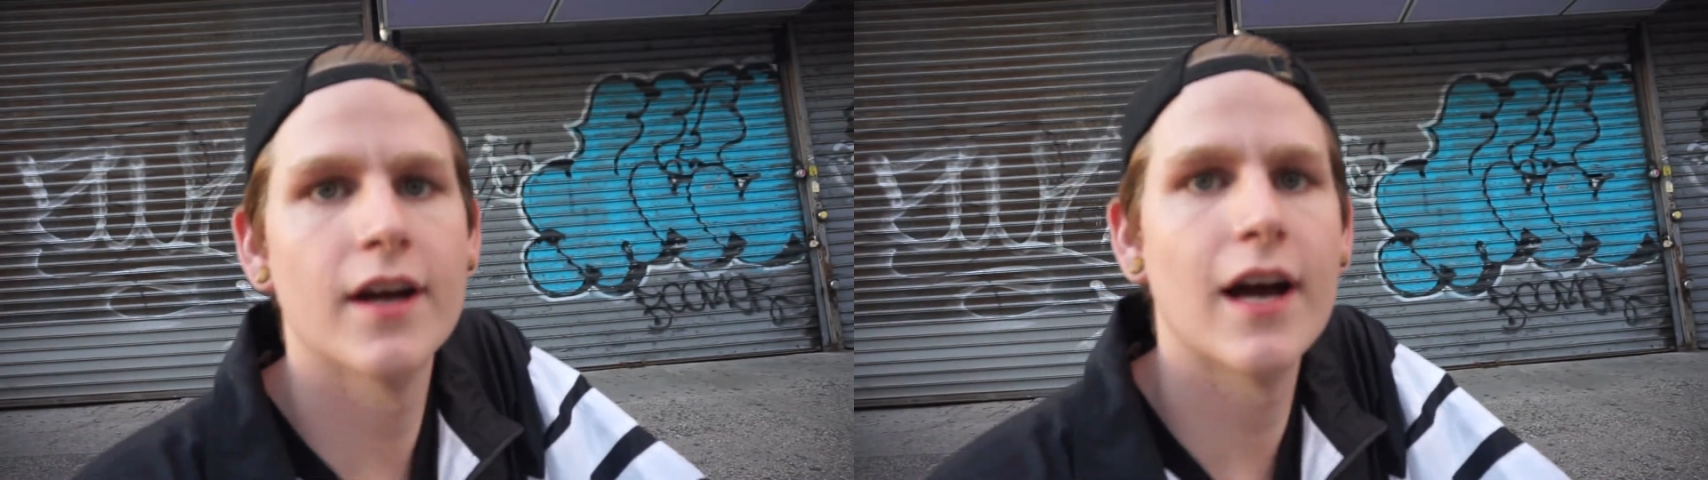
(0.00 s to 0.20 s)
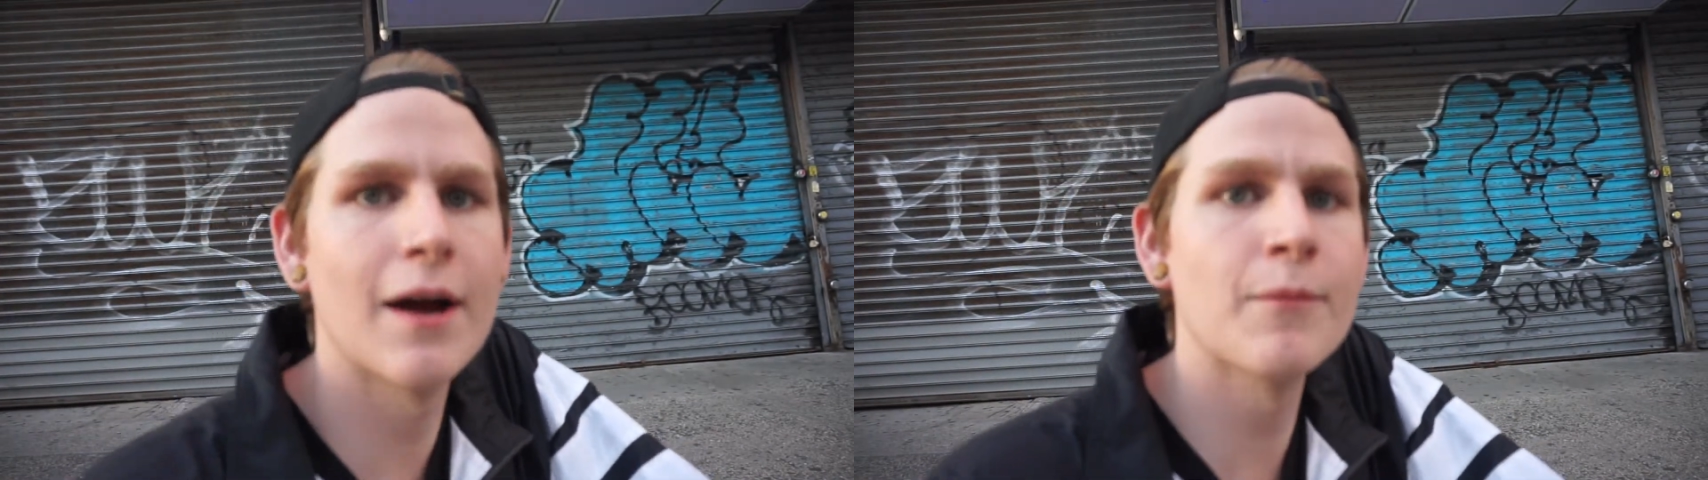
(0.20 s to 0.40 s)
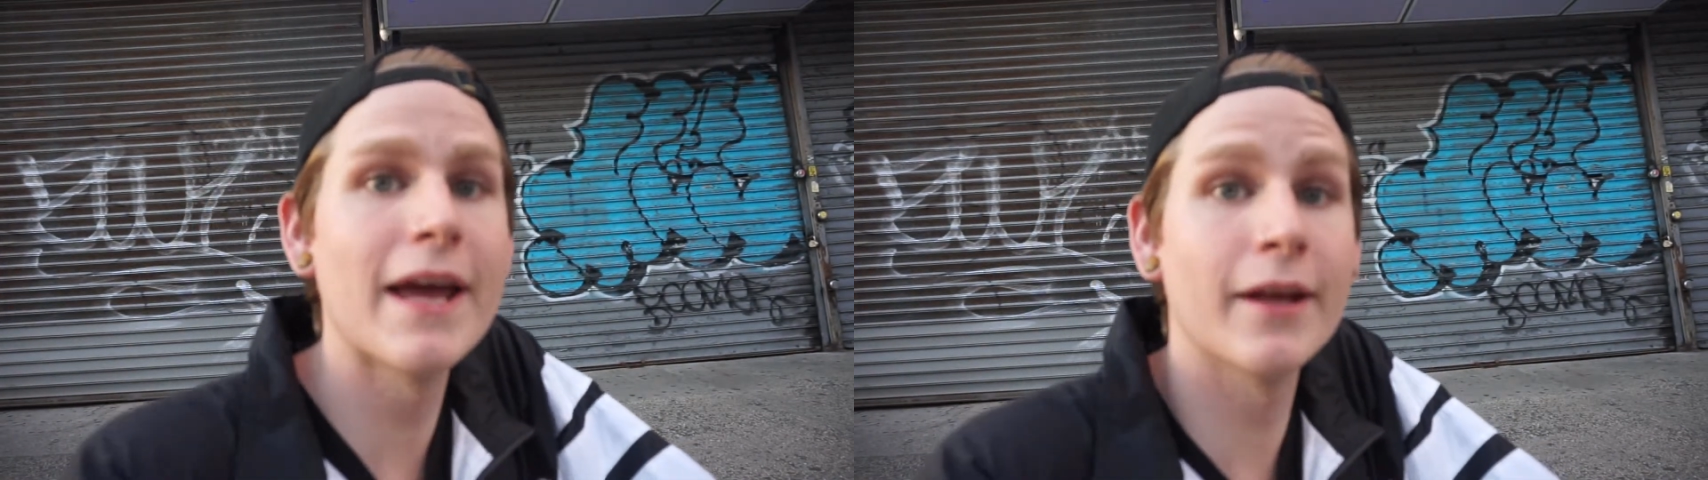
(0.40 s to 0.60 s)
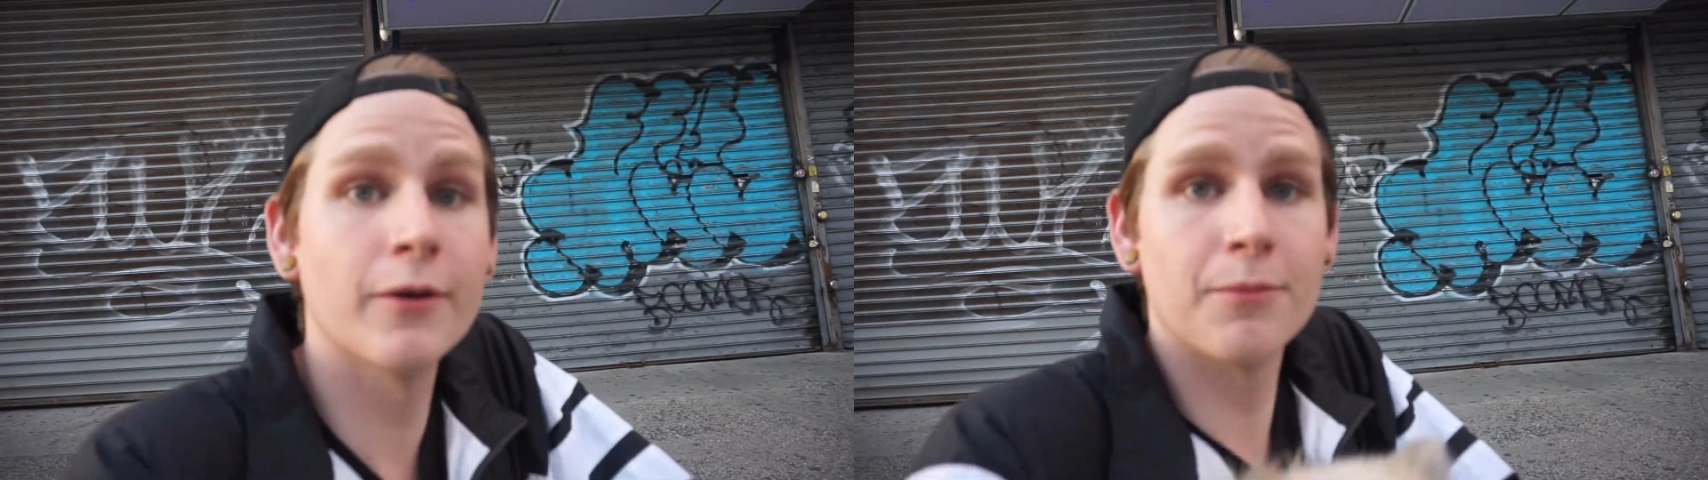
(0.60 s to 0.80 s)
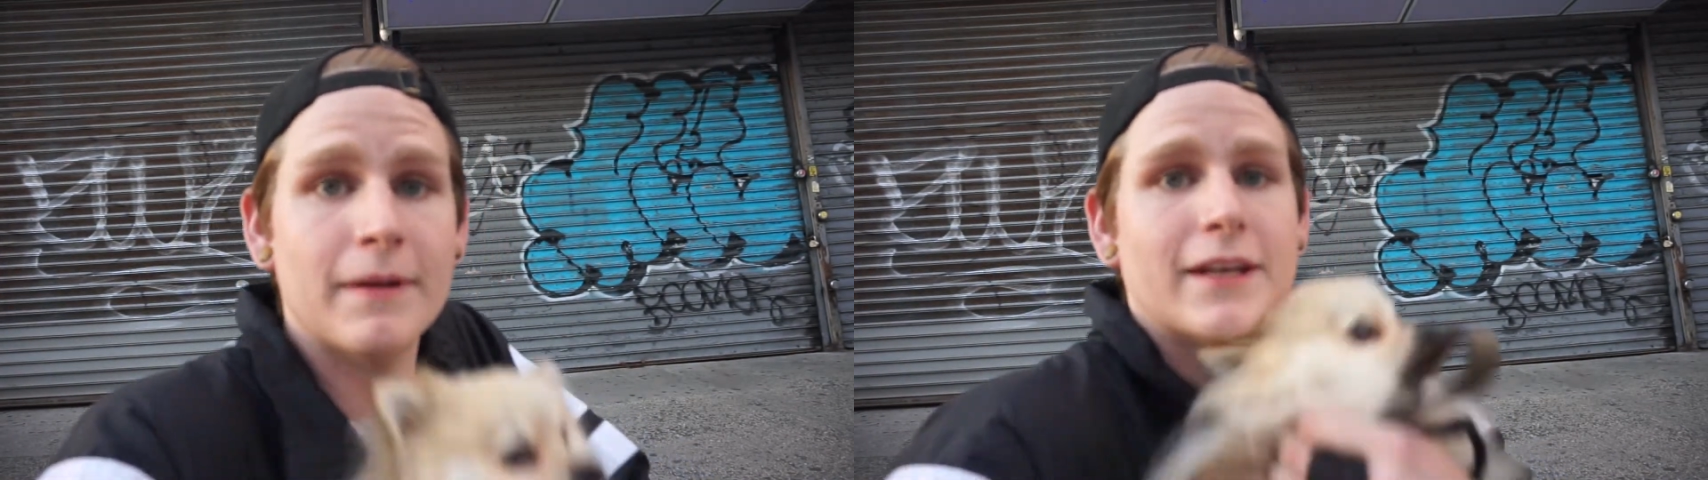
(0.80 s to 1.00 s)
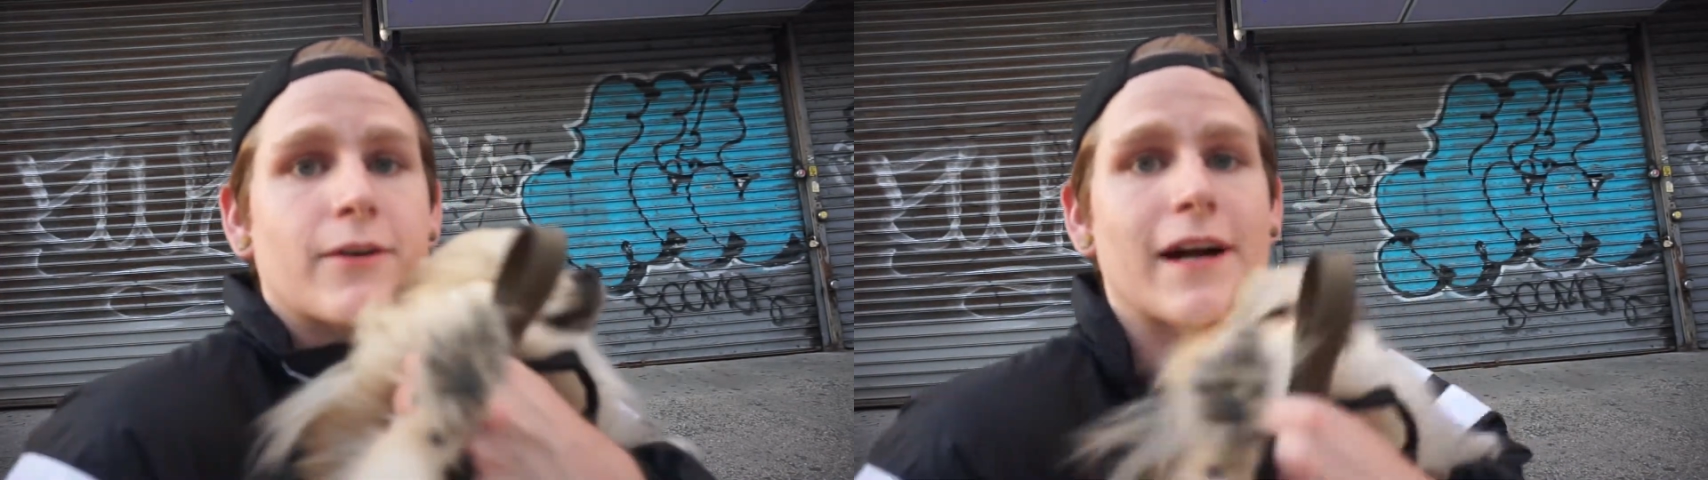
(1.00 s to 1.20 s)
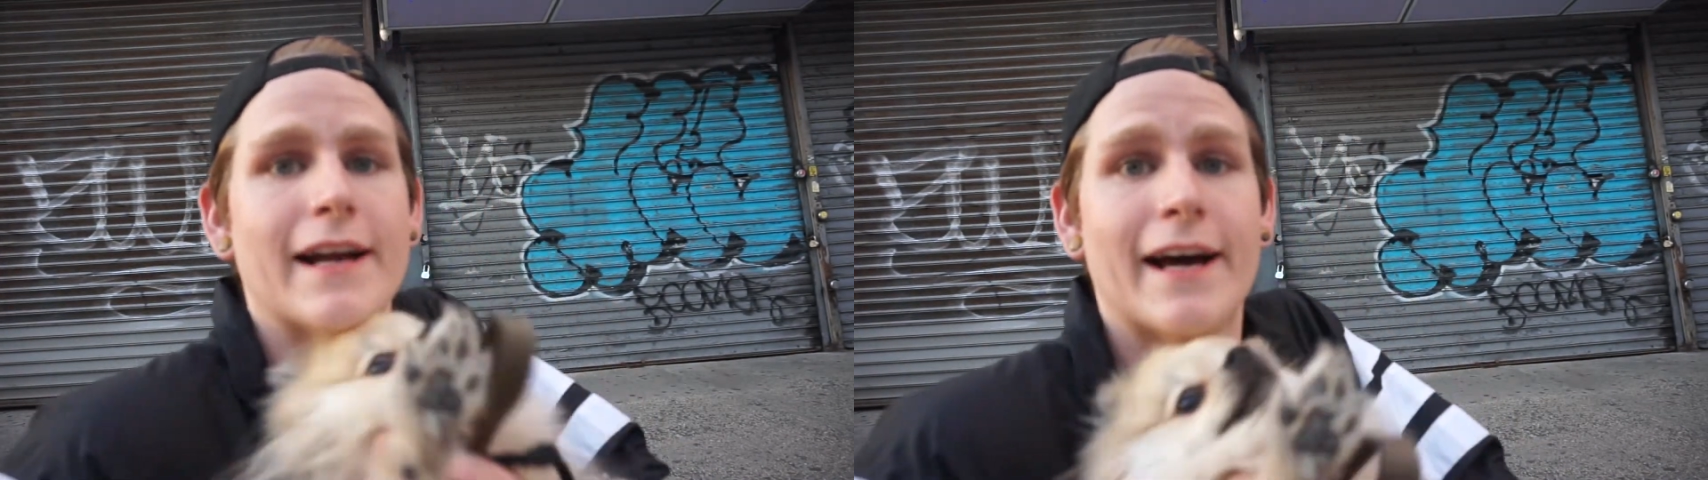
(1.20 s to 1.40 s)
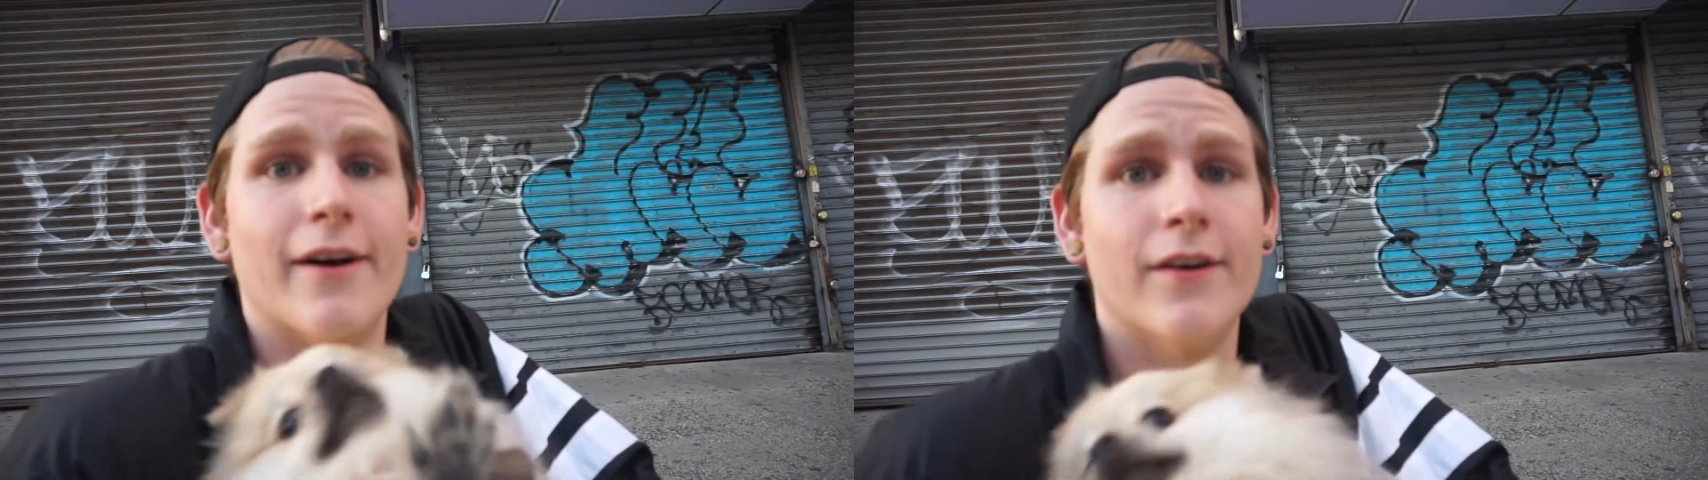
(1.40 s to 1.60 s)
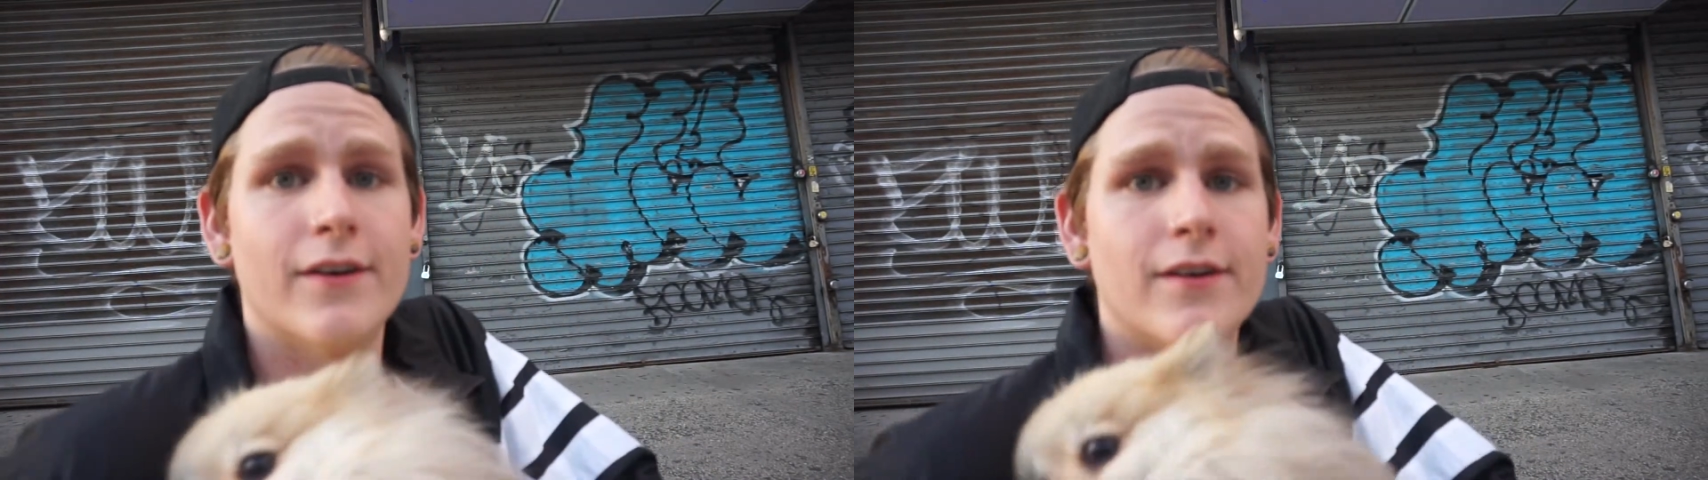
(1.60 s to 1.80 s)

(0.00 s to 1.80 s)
I'm waiting with Miko right now.